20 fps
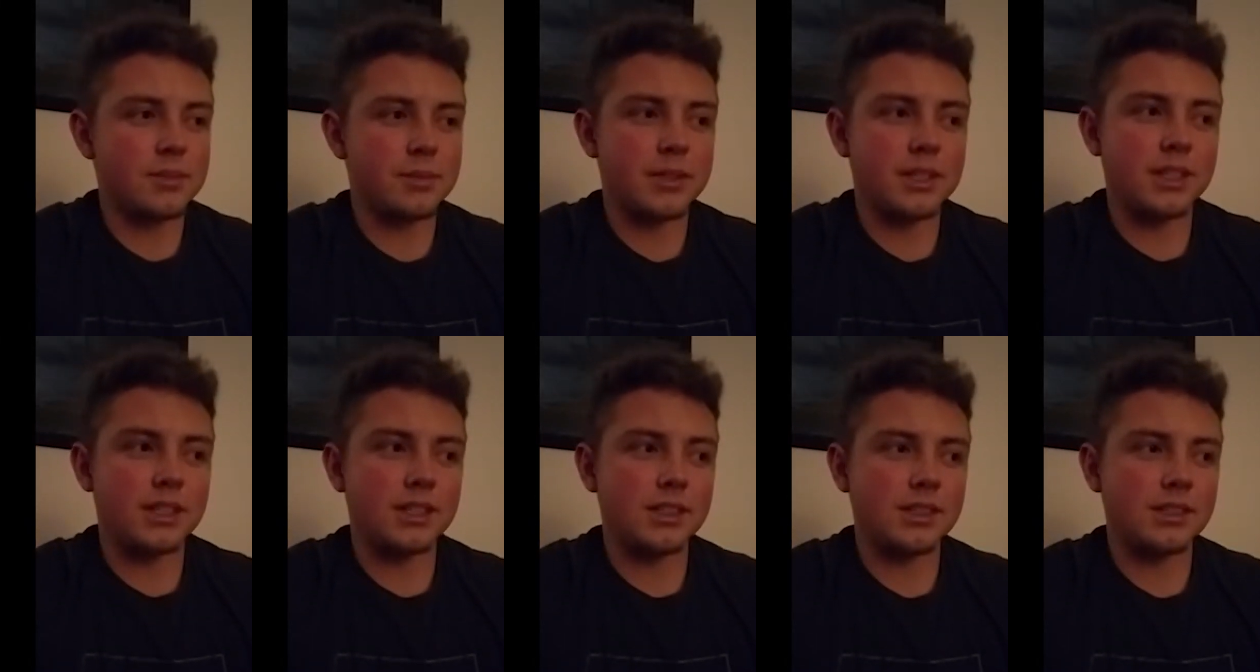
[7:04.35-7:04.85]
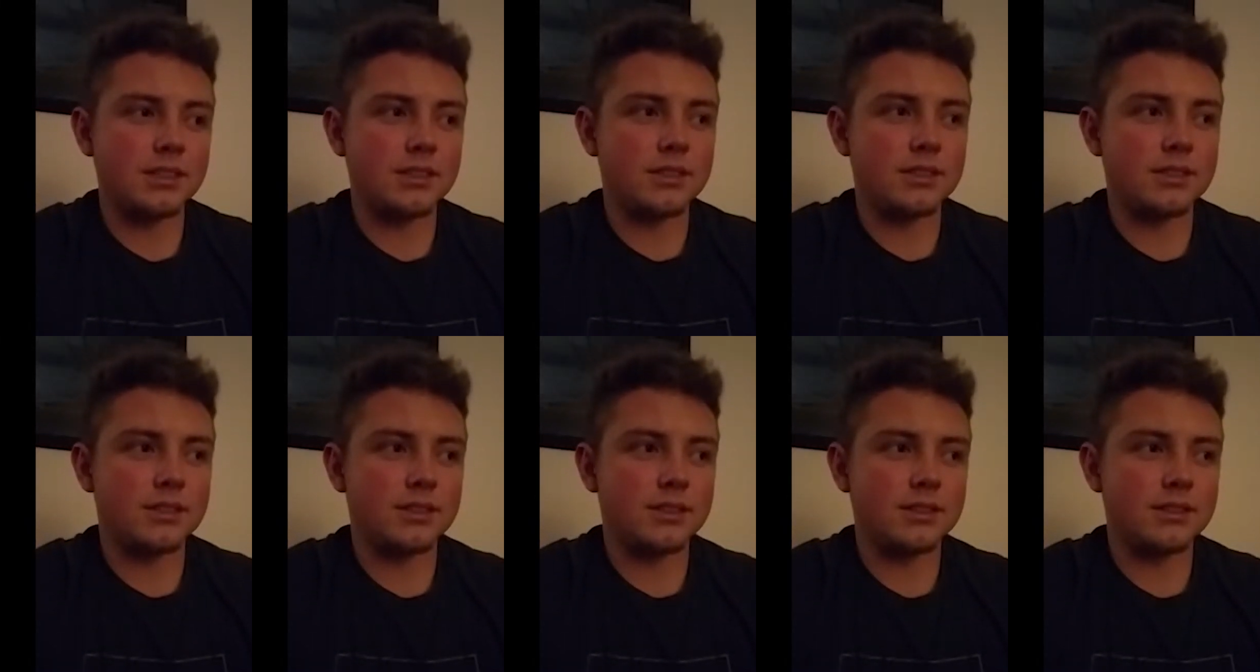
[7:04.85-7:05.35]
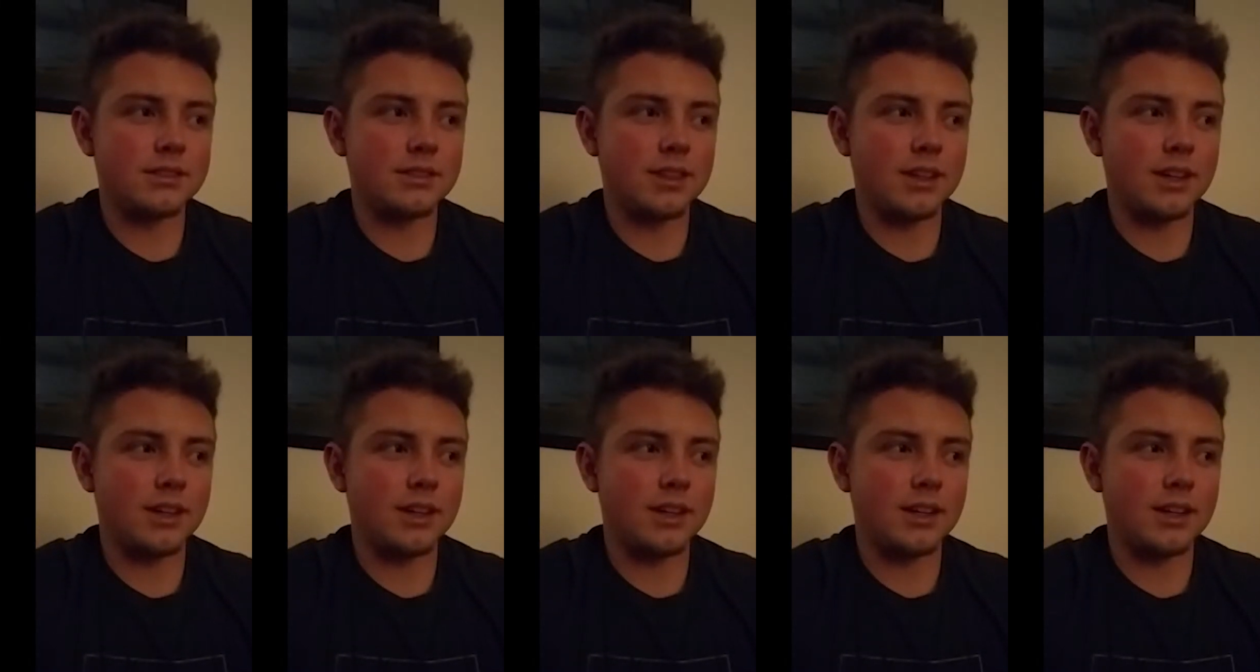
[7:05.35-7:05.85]
just because
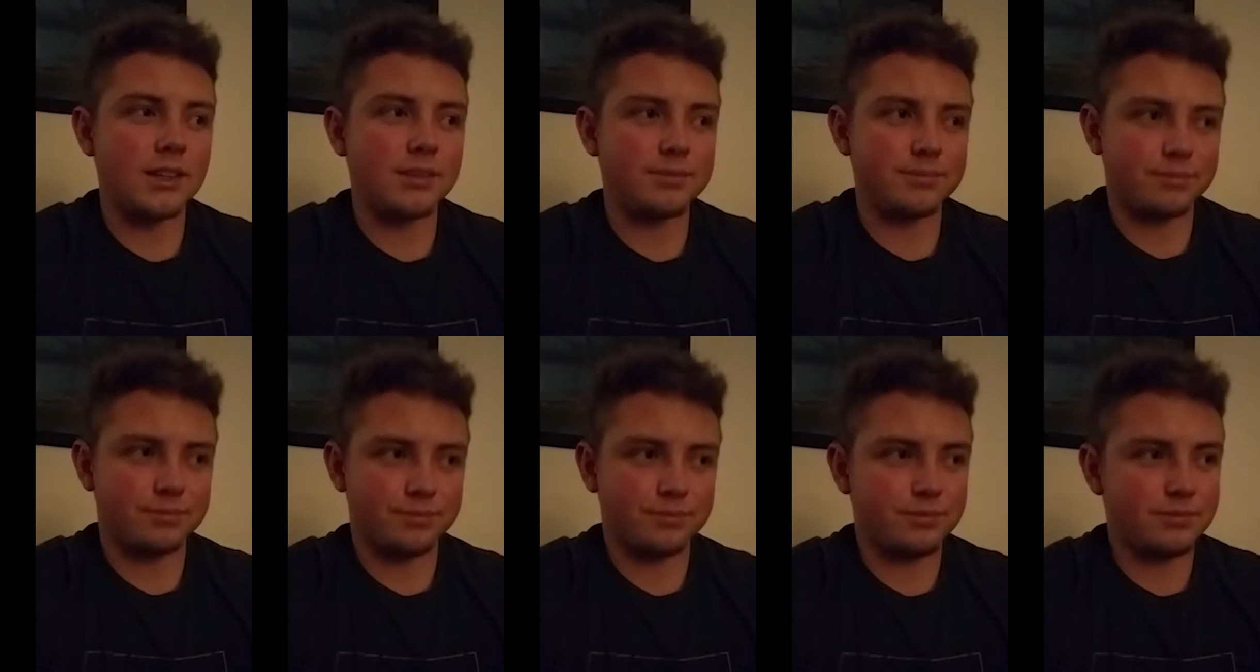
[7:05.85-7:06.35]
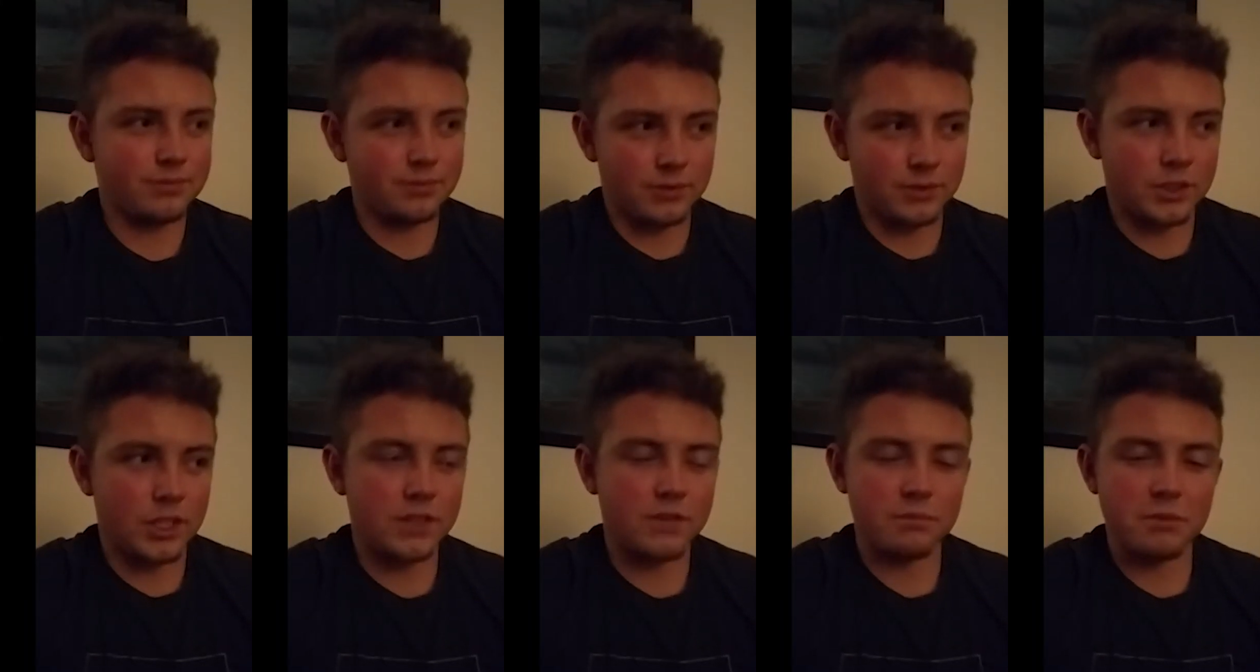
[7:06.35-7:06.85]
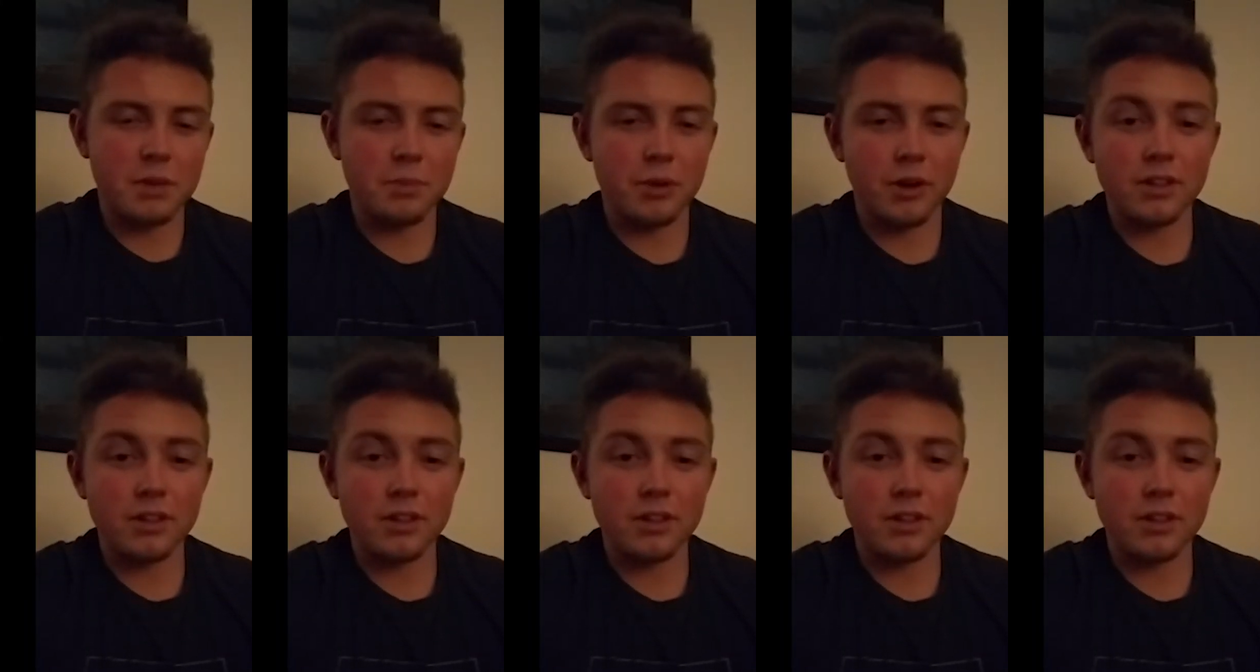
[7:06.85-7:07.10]
just